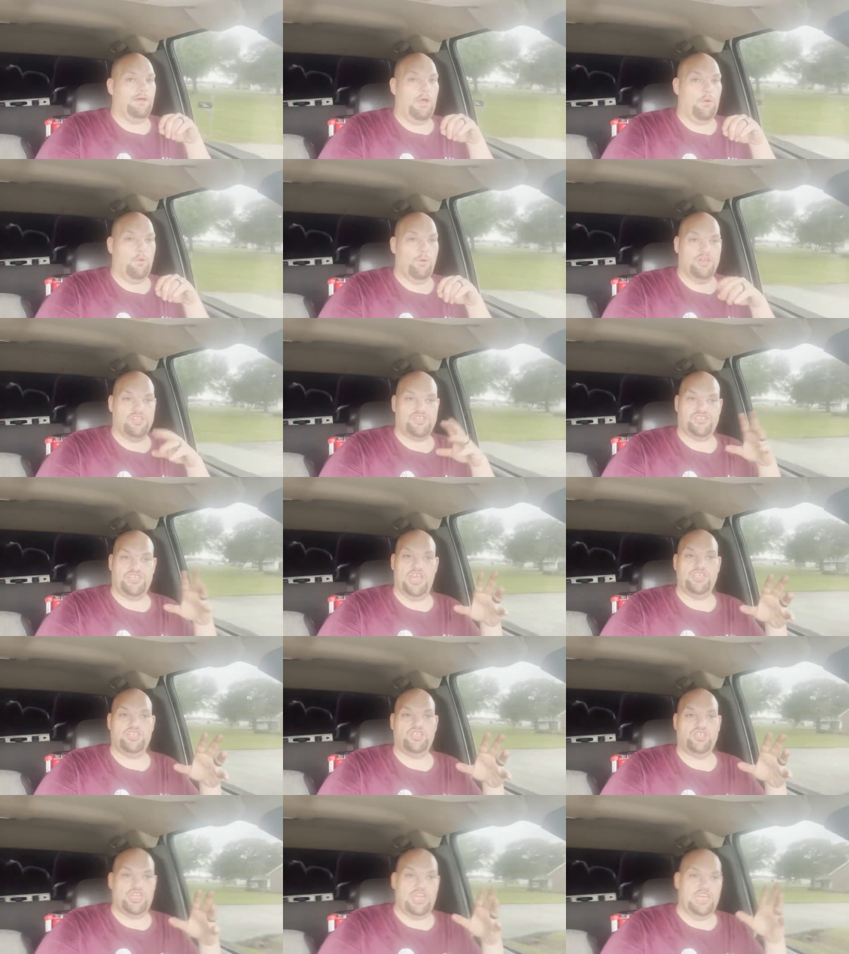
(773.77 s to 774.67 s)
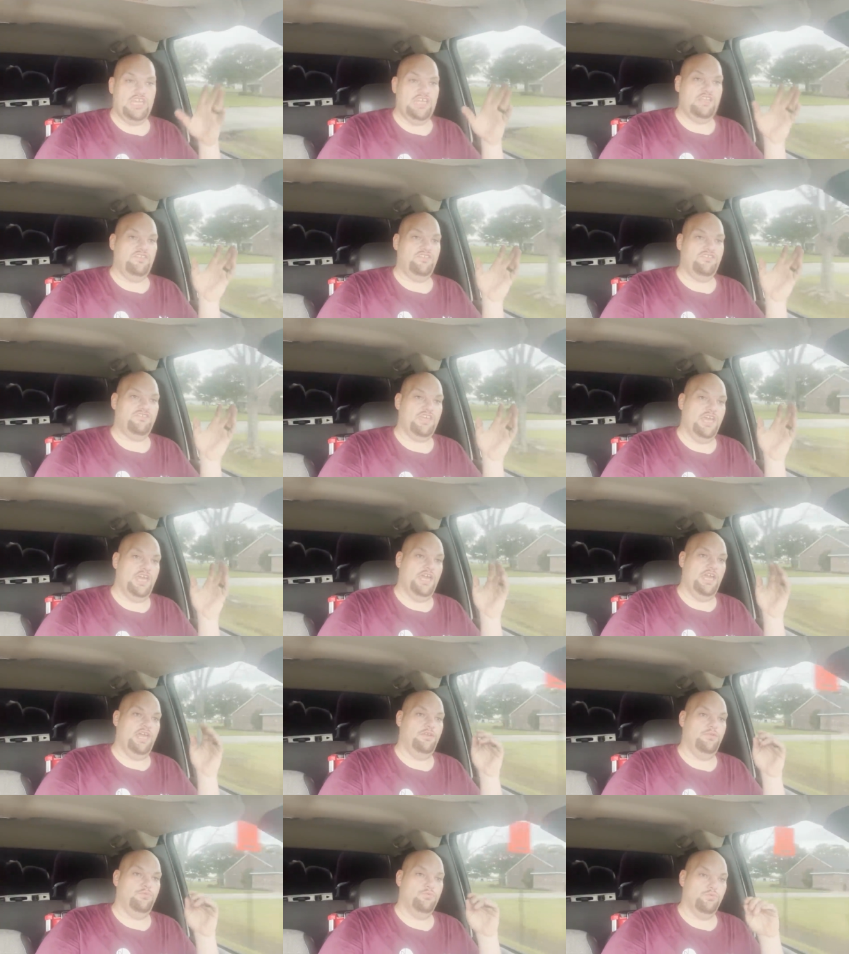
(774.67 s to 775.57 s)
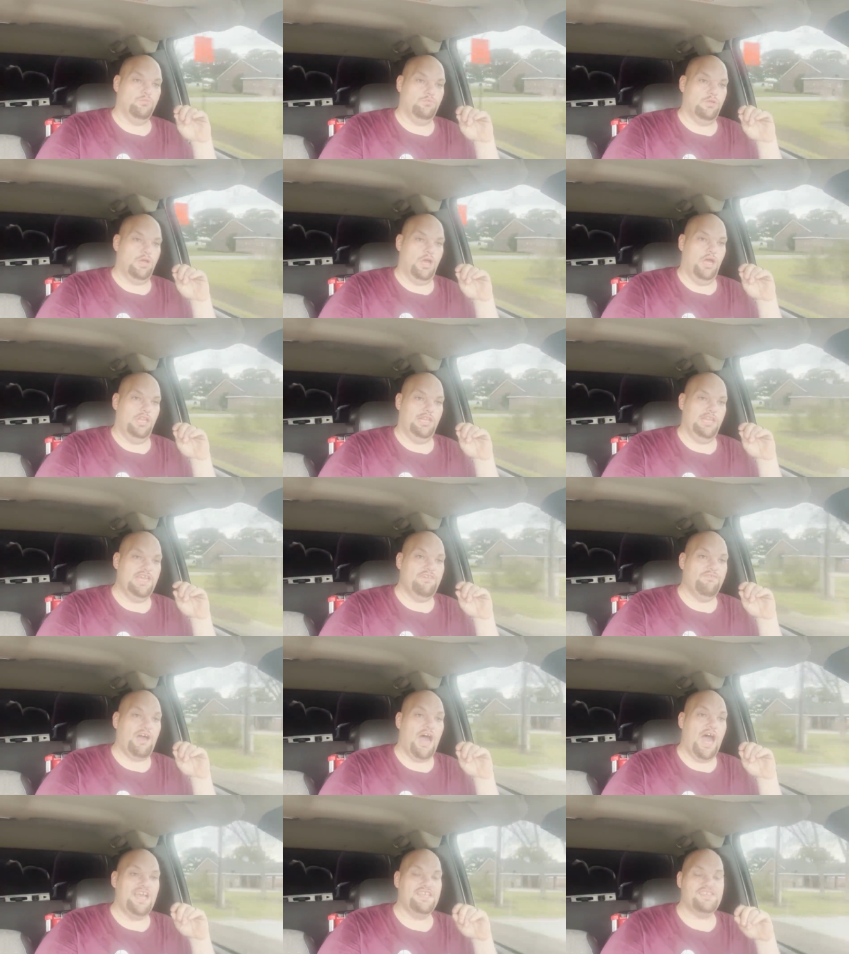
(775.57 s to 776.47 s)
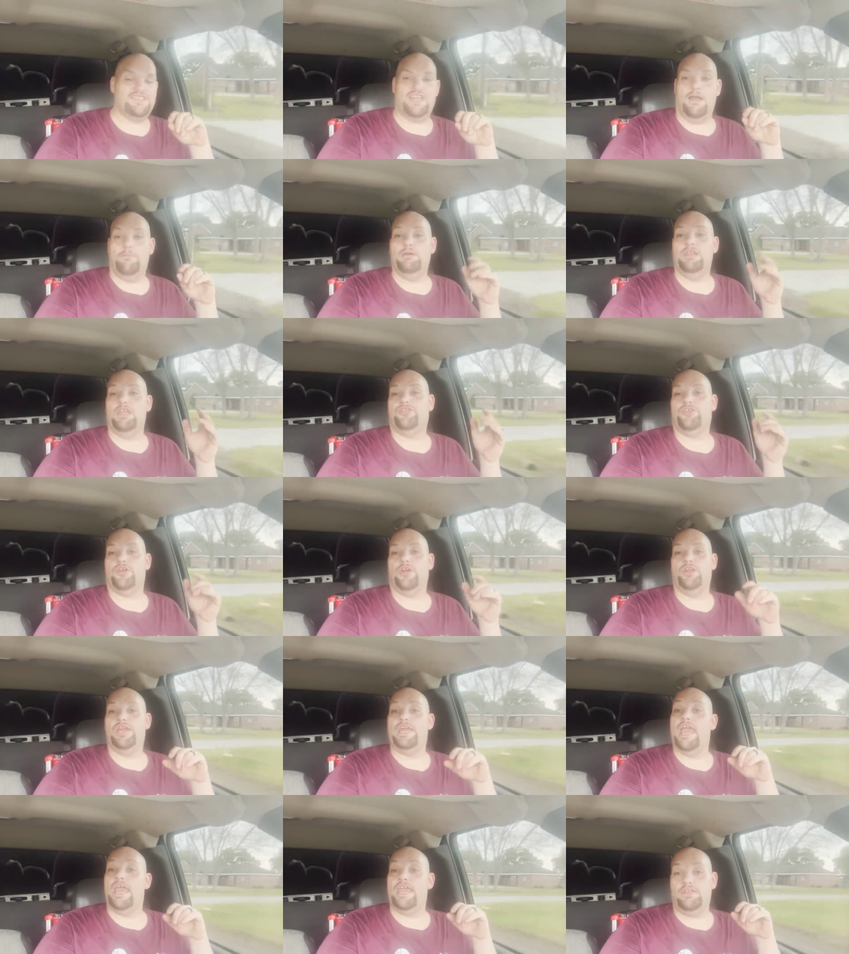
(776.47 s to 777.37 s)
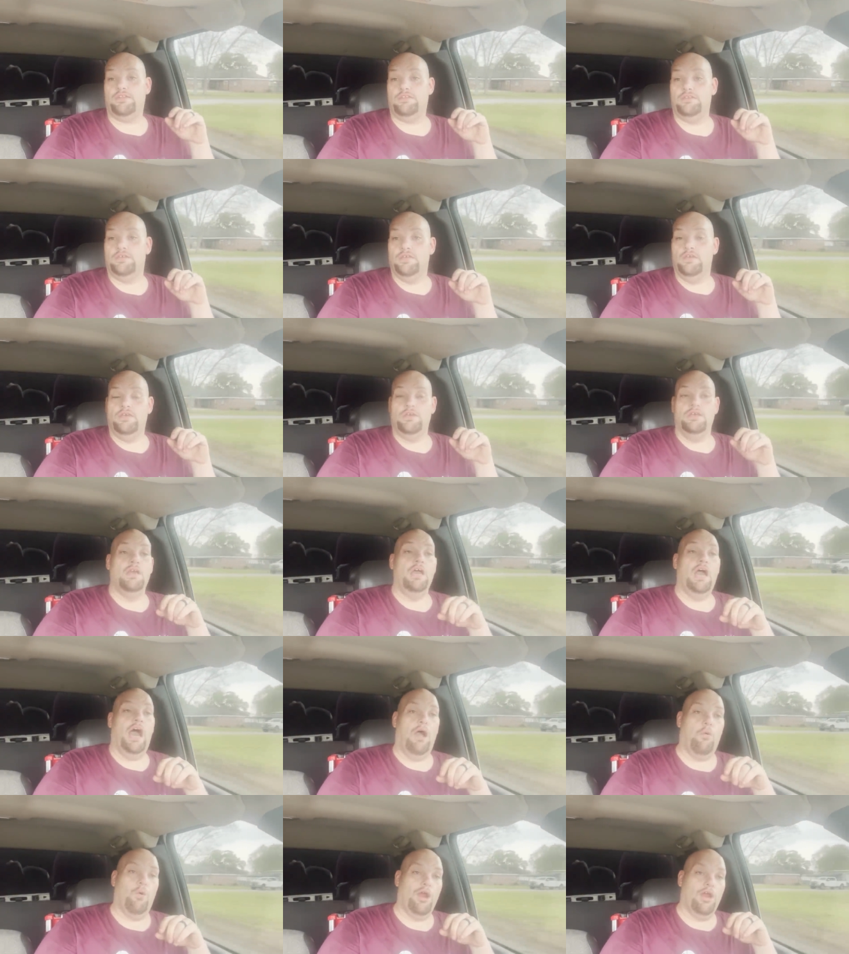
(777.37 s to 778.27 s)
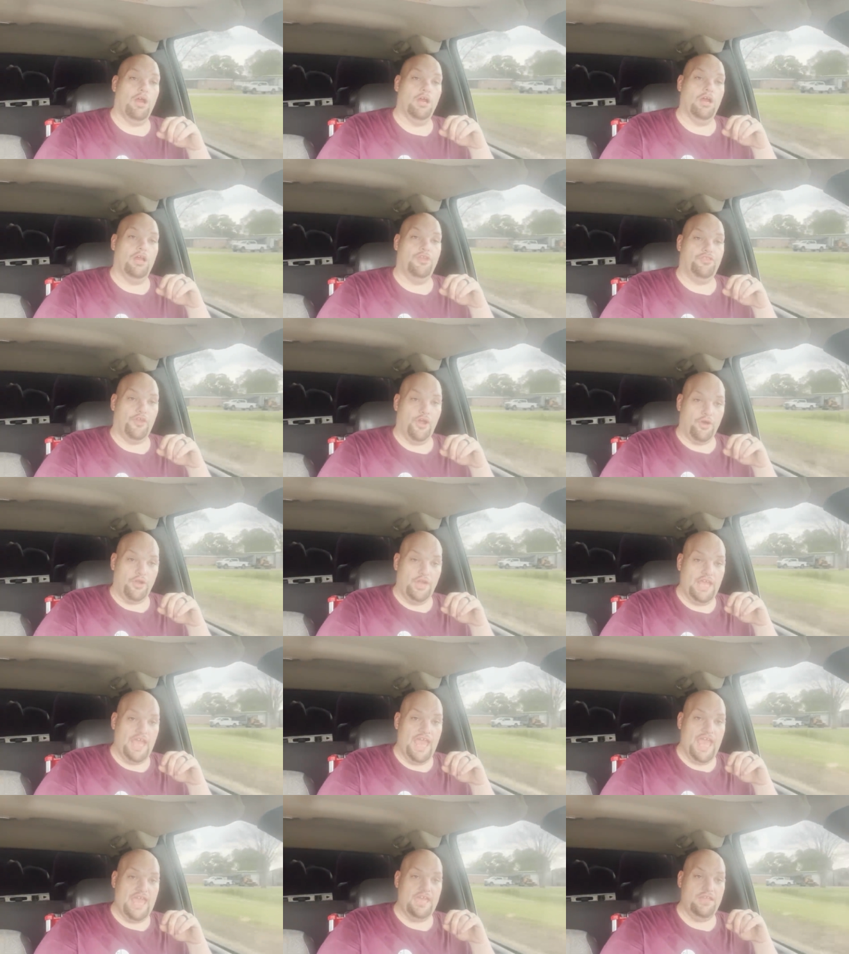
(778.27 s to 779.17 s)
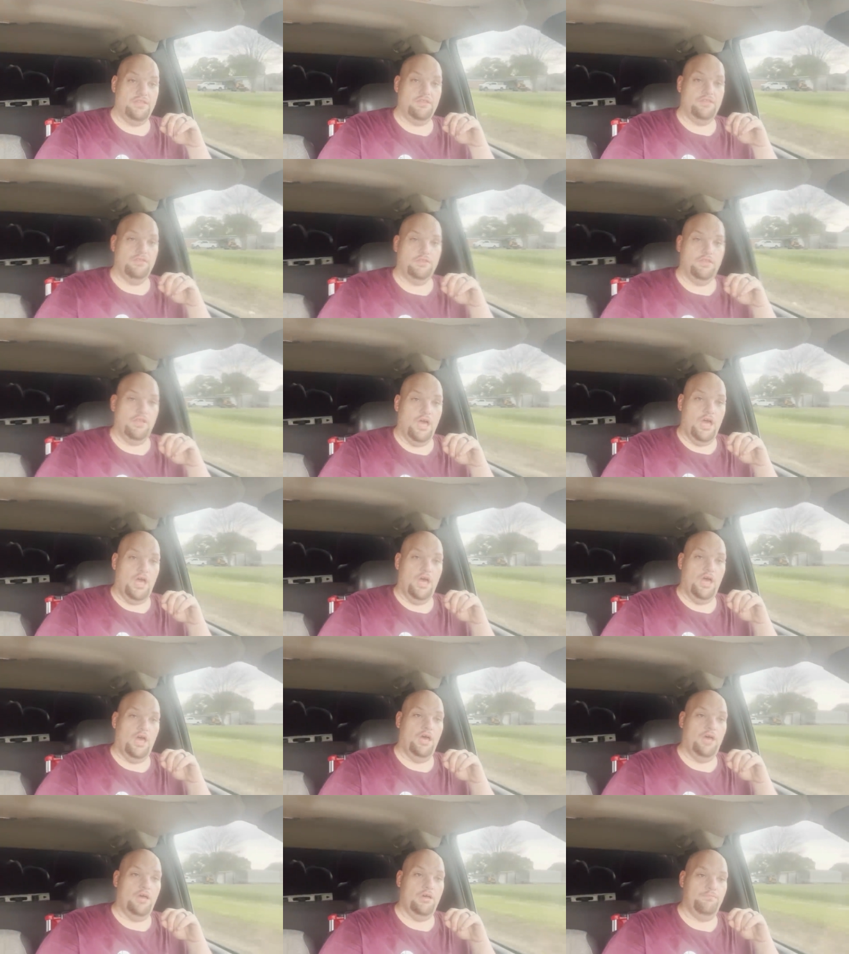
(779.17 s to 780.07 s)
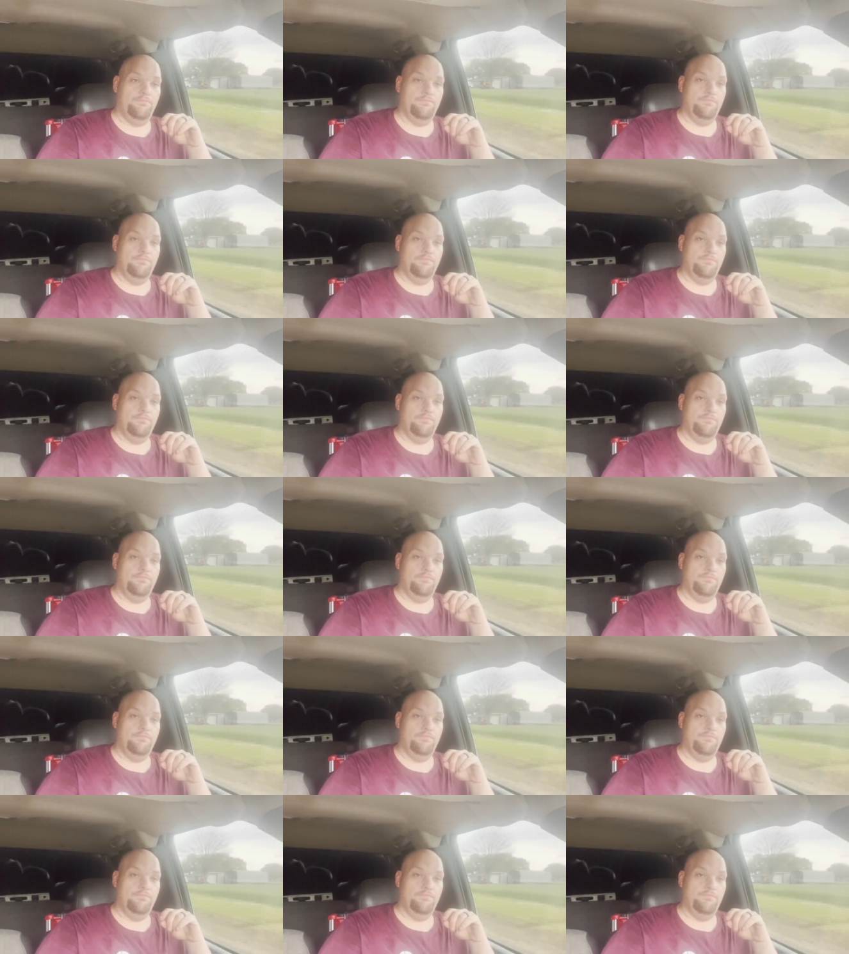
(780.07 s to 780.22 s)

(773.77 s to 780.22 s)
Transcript: I wear Cinch jeans and uh, Levi's, and I'm in a thirty-eight. I wear a thirty-eight. Uh,